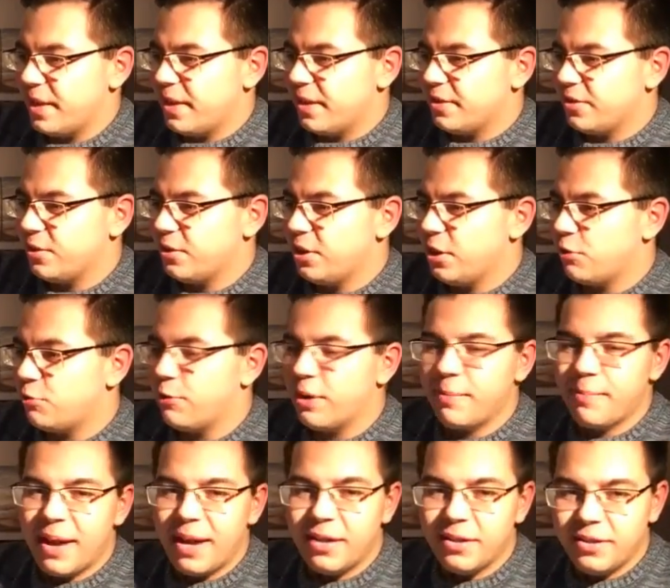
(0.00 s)
So quick
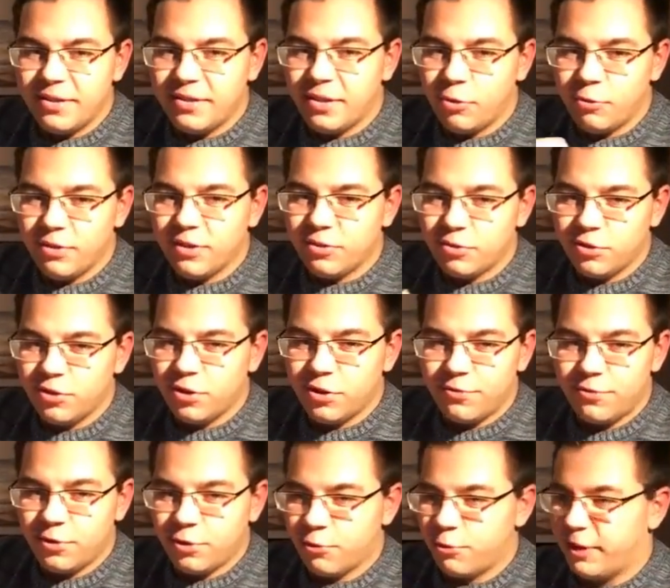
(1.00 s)
melody is always good,
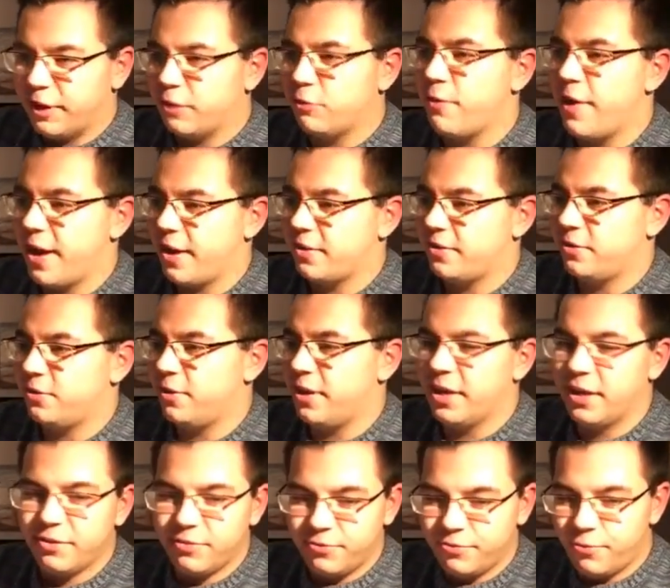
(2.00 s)
for quick tracks. So
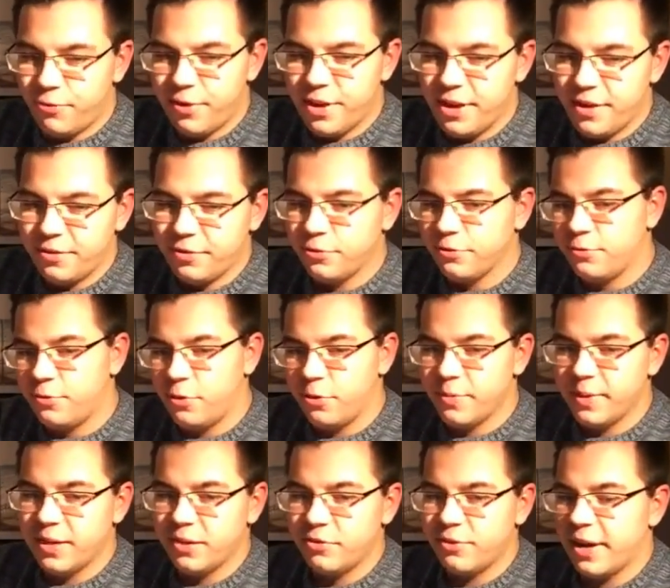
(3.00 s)
like 3 to 4
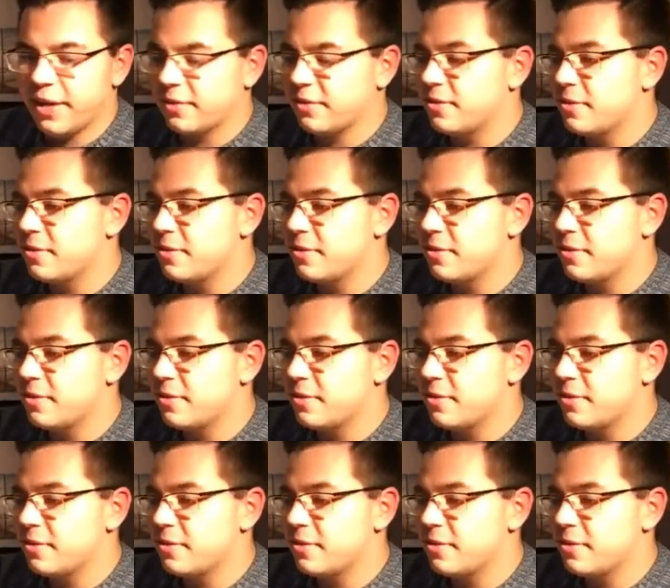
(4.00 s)
minute tracks.